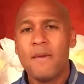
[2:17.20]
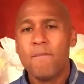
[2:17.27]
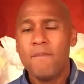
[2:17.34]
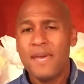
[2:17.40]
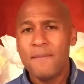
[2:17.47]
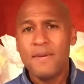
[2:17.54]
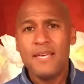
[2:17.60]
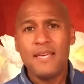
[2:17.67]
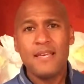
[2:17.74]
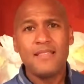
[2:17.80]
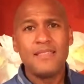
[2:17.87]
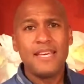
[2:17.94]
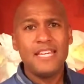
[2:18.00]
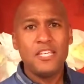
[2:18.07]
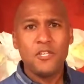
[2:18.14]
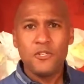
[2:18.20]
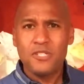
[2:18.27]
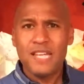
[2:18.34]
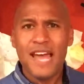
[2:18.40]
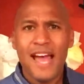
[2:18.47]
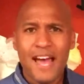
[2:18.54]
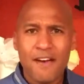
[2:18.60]
Maybe they used
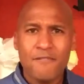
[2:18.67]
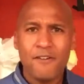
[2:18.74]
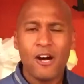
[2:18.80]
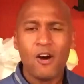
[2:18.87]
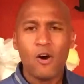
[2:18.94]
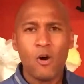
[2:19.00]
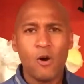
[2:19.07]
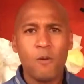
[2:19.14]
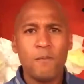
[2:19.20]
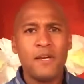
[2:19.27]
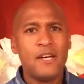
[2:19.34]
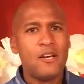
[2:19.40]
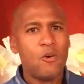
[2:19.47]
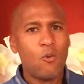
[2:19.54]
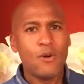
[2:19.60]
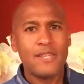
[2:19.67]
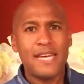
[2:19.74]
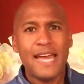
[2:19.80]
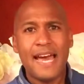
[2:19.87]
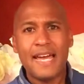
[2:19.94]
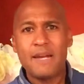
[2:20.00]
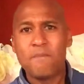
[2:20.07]
to have a home where
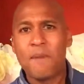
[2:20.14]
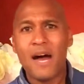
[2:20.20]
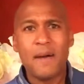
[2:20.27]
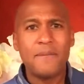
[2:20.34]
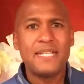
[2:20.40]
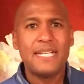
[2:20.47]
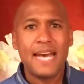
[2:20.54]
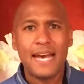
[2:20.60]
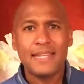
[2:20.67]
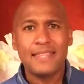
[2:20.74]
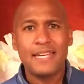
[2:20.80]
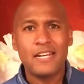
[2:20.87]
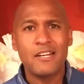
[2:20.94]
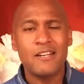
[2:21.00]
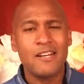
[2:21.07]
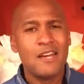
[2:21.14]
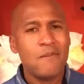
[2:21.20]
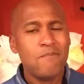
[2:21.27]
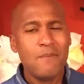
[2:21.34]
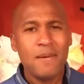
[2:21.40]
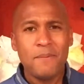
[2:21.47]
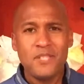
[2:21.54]
they had a mom and dad there.
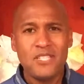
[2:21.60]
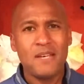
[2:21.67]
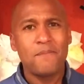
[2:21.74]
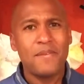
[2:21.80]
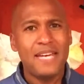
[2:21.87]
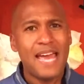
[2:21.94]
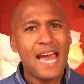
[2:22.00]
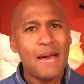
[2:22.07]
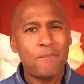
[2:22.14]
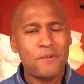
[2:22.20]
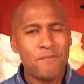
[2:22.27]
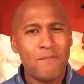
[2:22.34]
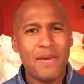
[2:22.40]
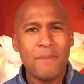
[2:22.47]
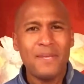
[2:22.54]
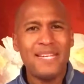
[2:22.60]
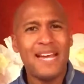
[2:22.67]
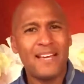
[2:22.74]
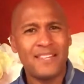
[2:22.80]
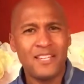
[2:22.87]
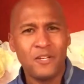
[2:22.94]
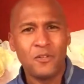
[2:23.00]
Maybe something happened. Maybe
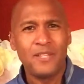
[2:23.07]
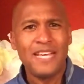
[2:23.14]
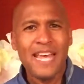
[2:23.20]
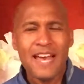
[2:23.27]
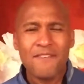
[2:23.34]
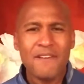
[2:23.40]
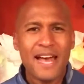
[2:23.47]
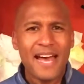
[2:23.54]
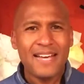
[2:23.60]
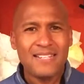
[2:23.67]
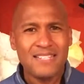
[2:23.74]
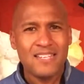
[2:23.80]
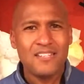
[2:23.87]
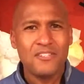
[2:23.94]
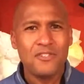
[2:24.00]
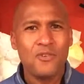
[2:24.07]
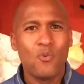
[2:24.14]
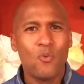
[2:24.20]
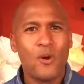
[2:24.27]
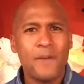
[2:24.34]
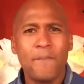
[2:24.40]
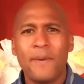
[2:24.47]
now they only have access to
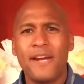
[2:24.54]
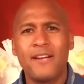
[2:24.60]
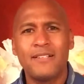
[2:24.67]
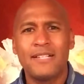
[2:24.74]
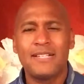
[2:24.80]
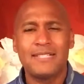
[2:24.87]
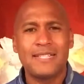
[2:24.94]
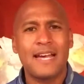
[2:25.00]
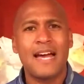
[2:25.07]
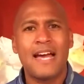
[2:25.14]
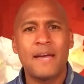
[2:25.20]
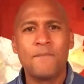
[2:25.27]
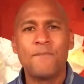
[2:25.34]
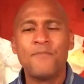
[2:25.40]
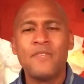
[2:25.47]
one parent at a time.